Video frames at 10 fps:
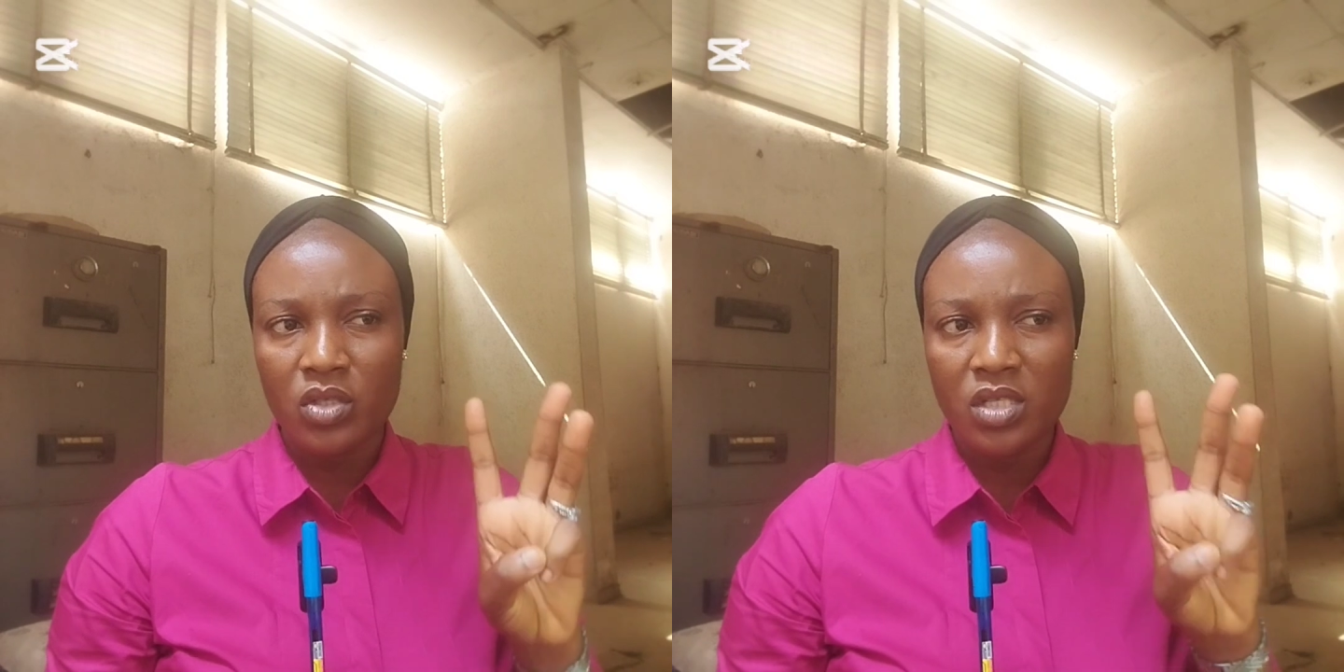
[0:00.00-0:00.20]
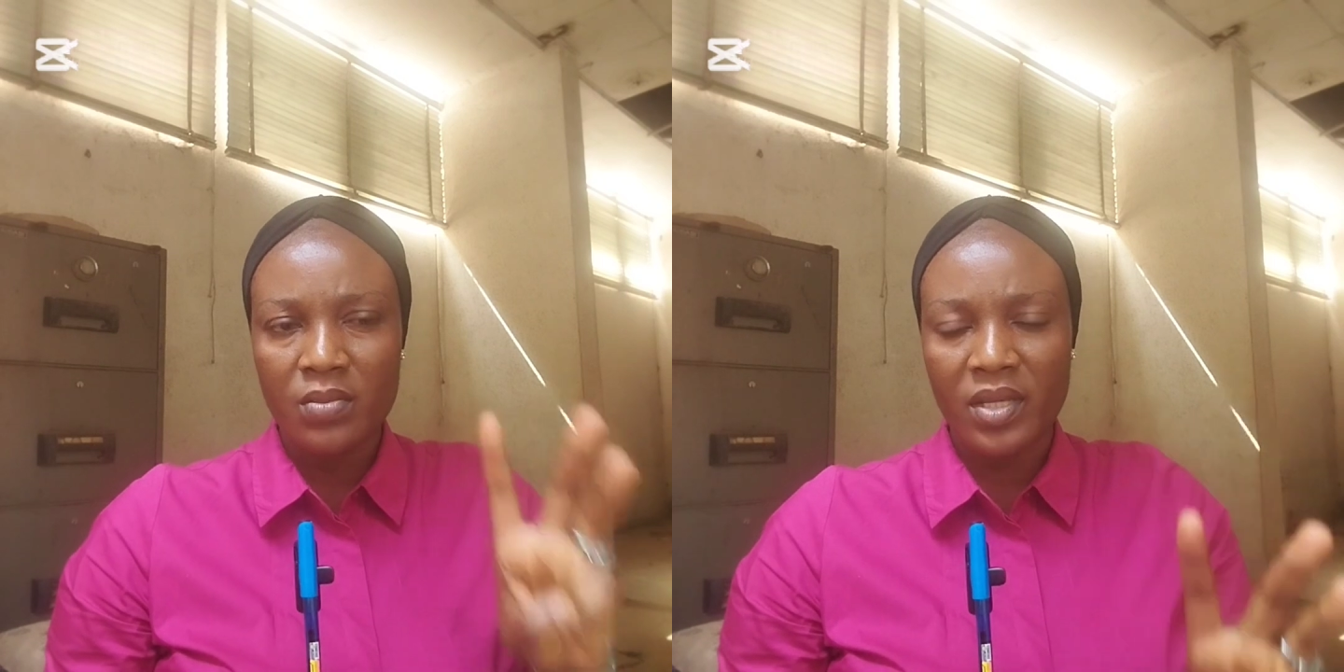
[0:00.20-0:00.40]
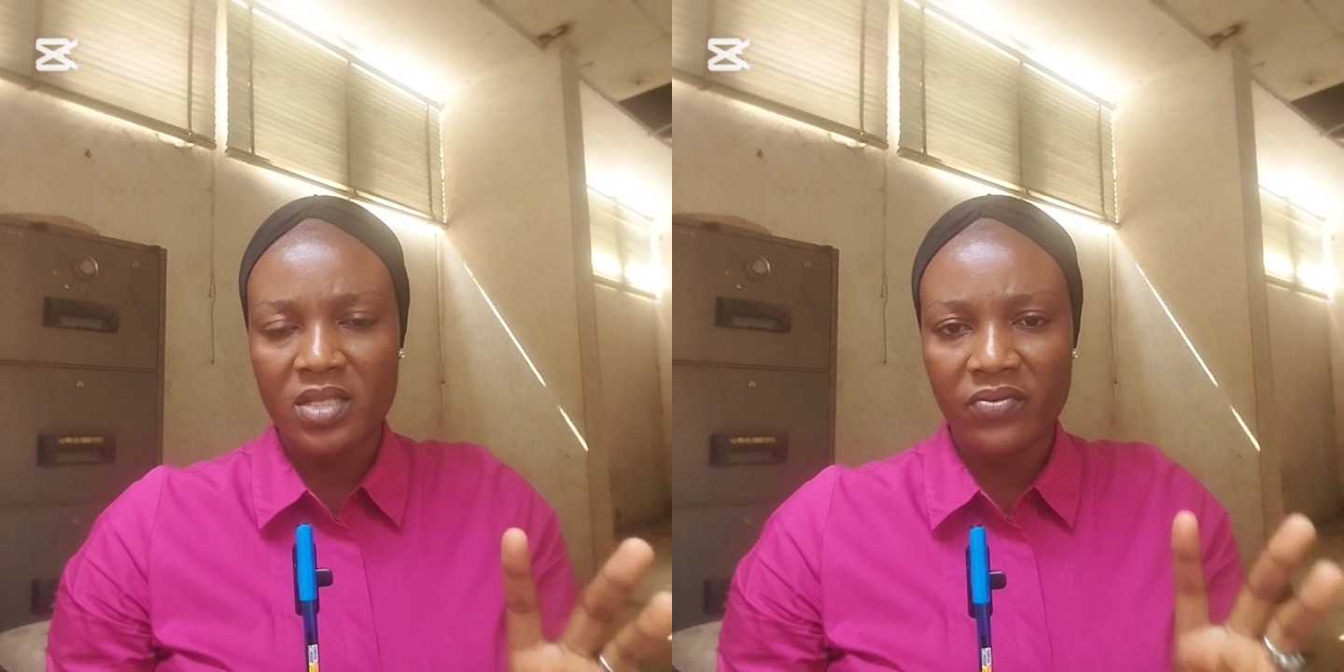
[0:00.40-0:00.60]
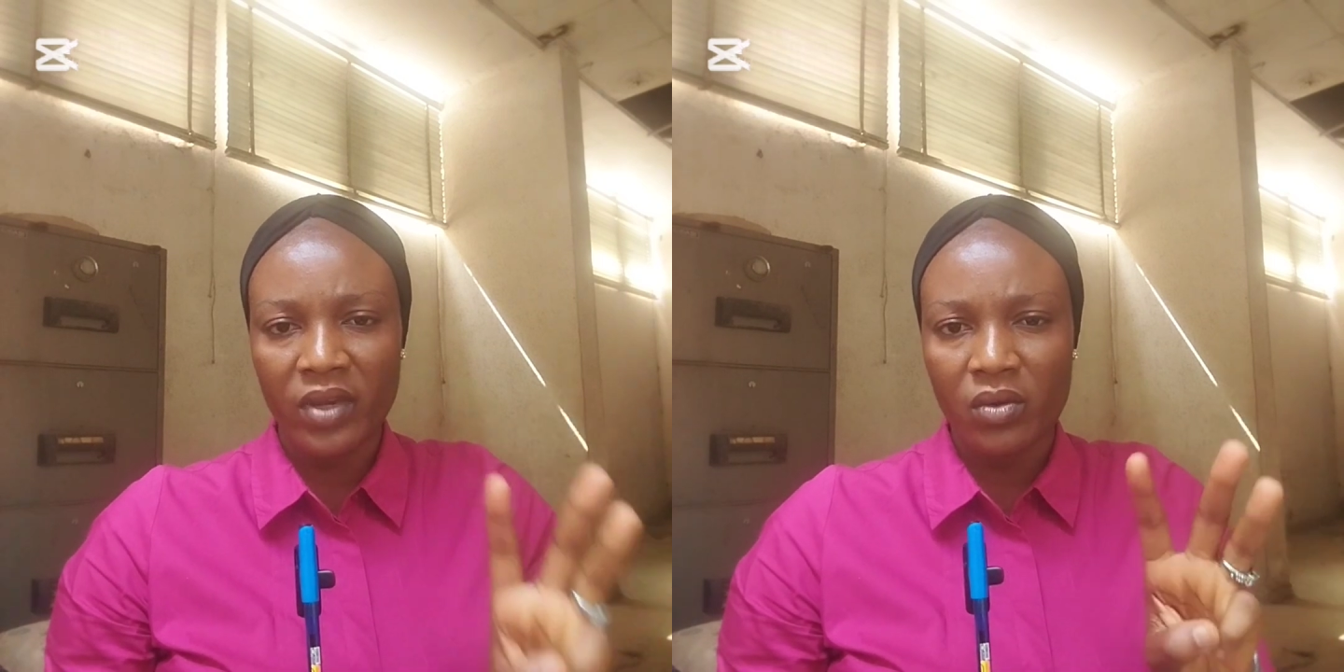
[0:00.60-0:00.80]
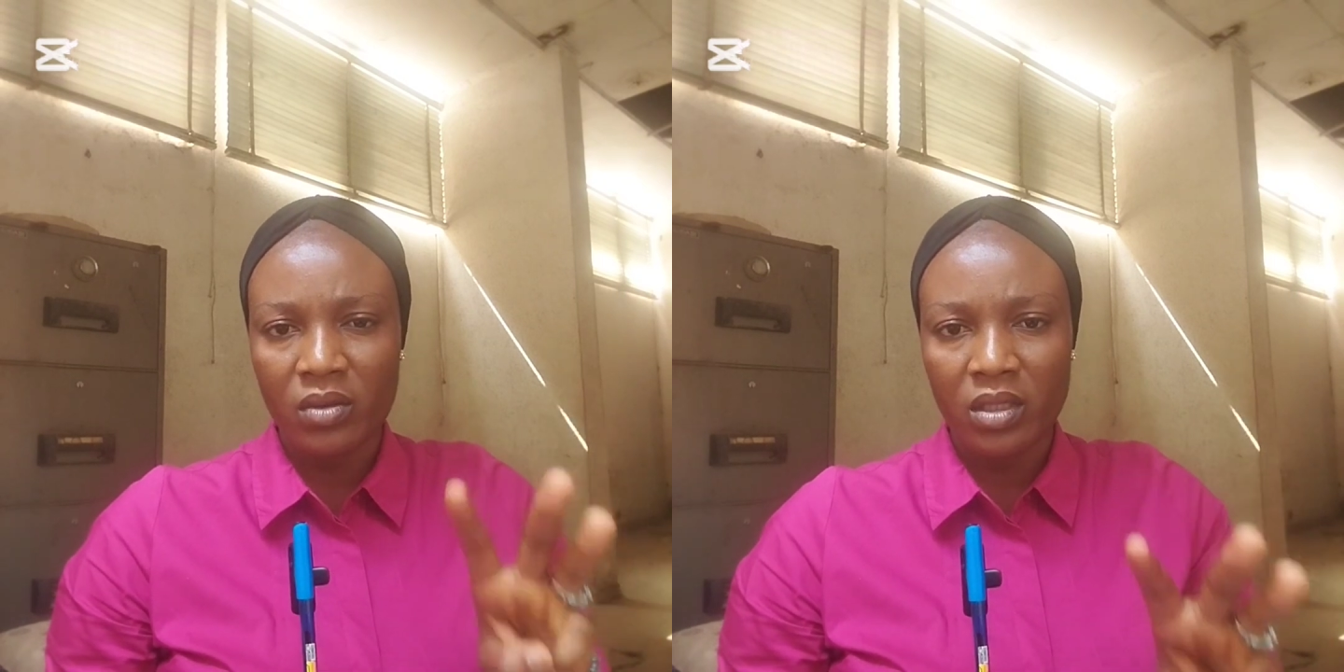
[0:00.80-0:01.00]
You
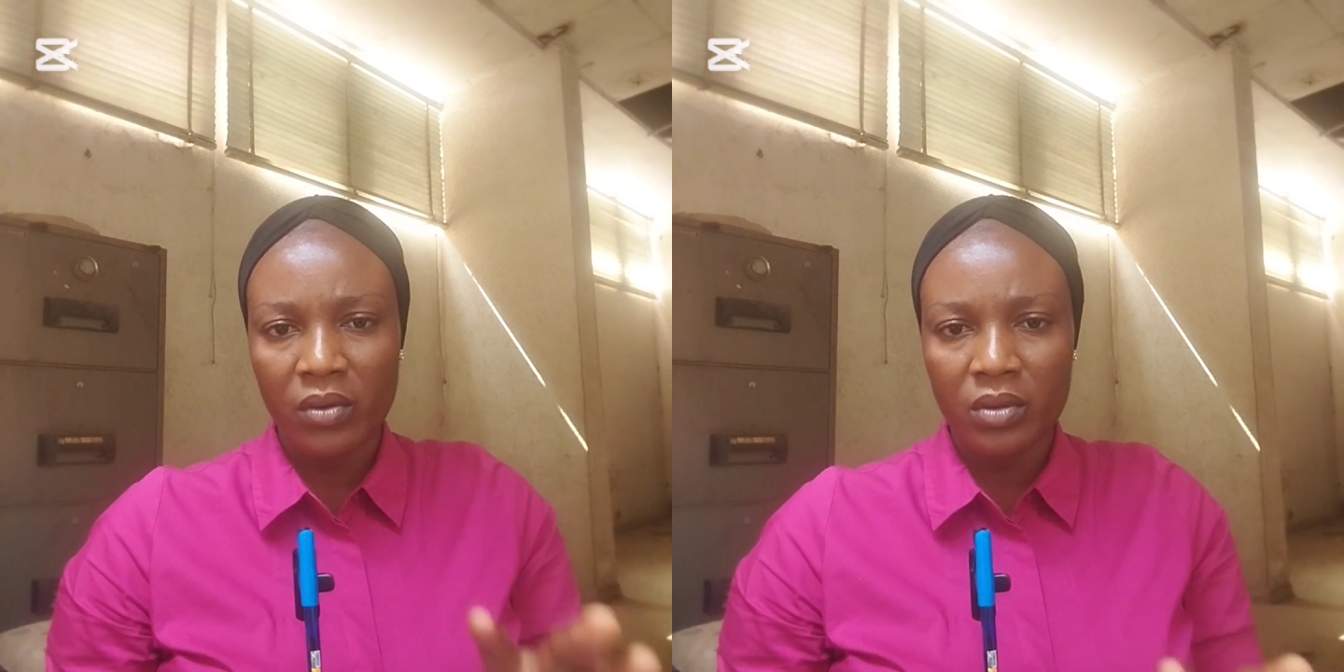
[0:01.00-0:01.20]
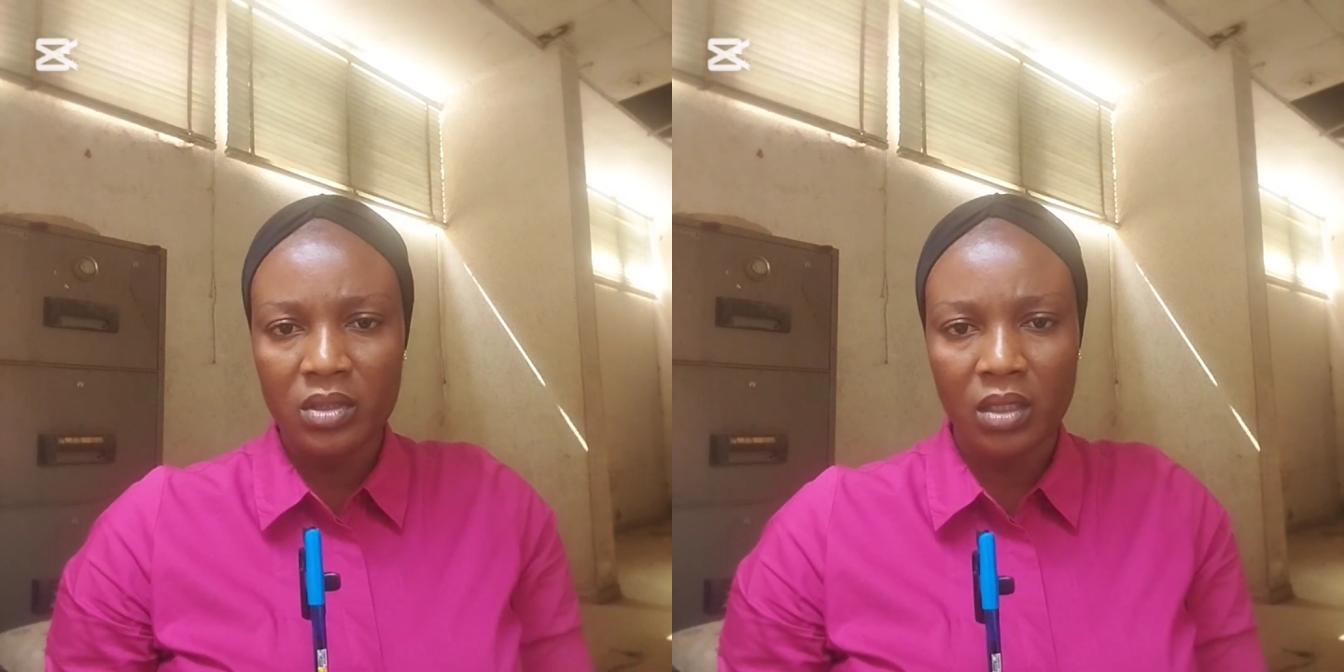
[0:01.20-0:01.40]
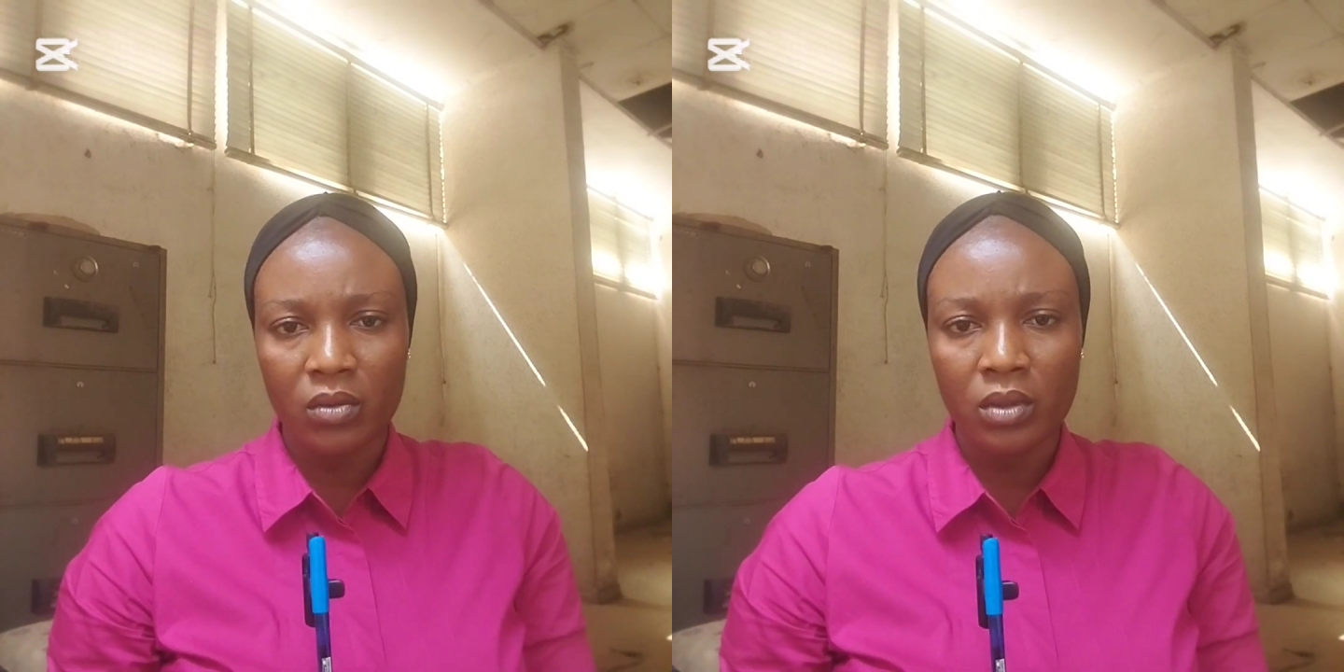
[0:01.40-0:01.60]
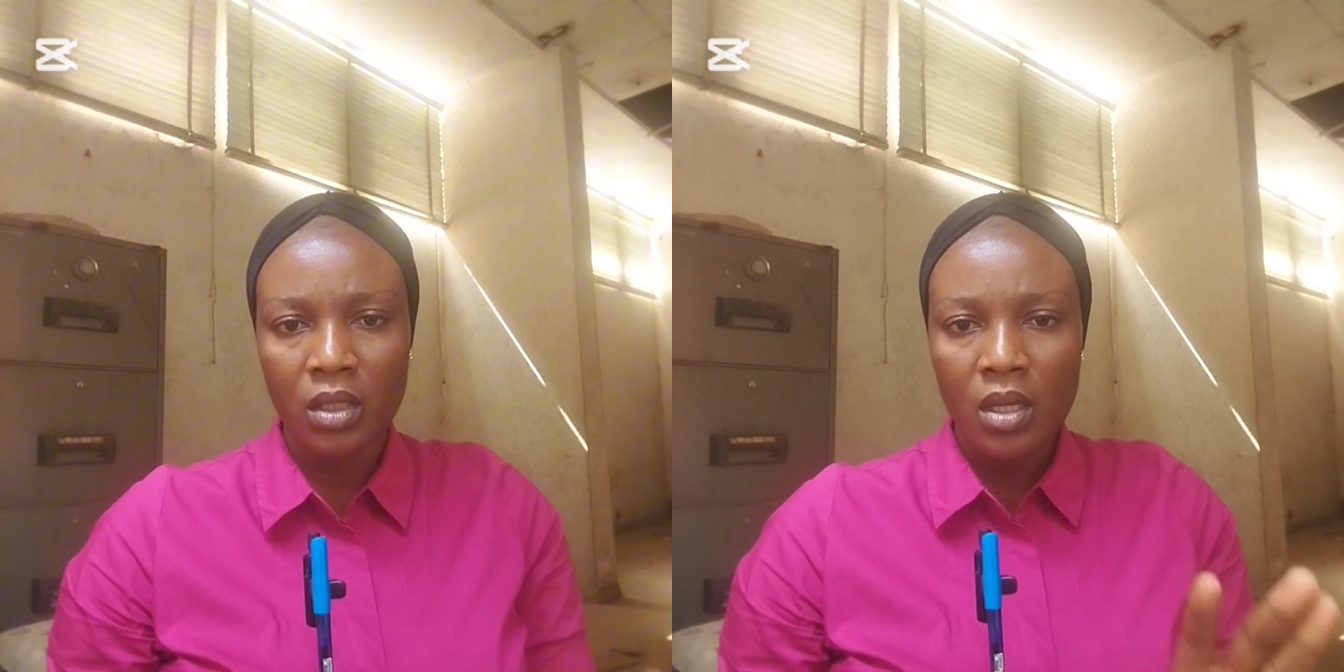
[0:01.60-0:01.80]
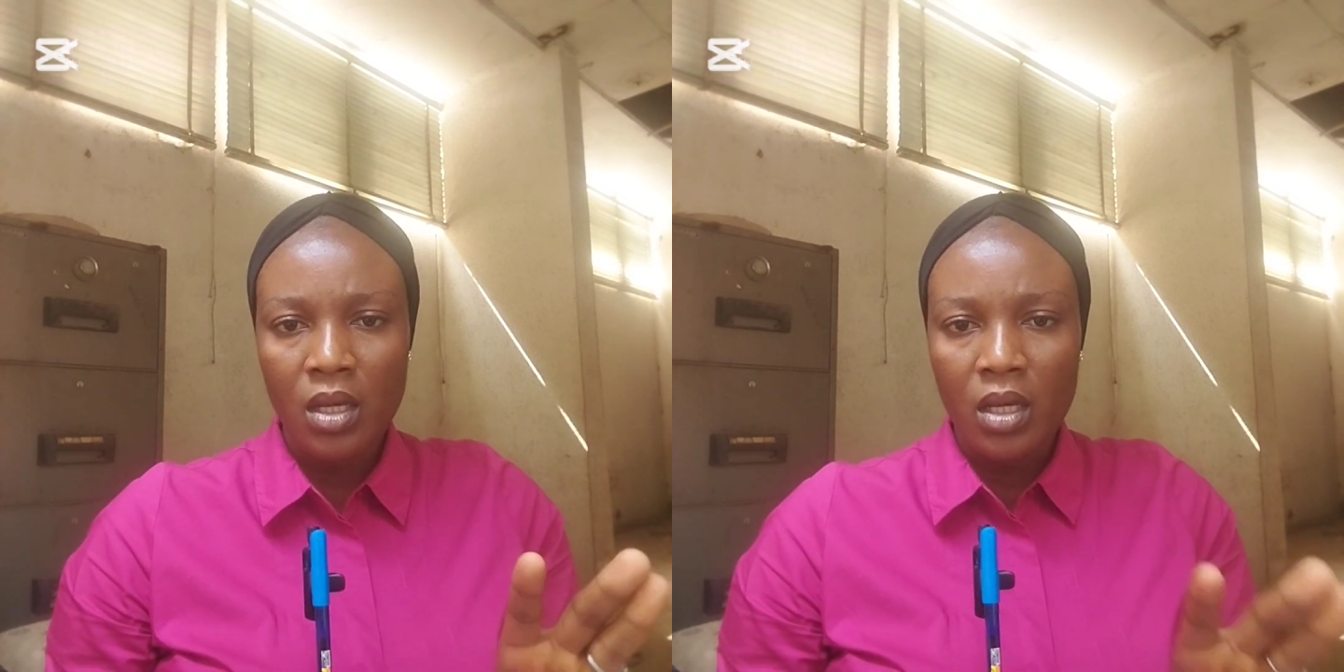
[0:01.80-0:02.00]
specify, you narrow down